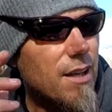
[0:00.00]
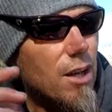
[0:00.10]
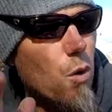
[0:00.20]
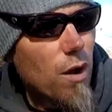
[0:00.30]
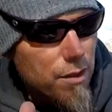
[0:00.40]

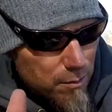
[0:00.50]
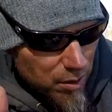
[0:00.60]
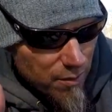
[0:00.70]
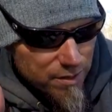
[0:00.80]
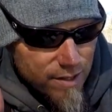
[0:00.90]
go out there and
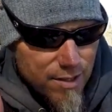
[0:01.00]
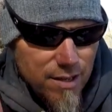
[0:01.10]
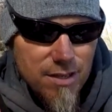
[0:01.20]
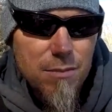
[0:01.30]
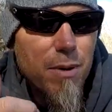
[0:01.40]
play with this
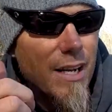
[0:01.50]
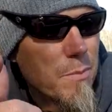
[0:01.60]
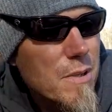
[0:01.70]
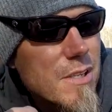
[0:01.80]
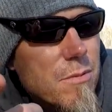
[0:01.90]
get some bites please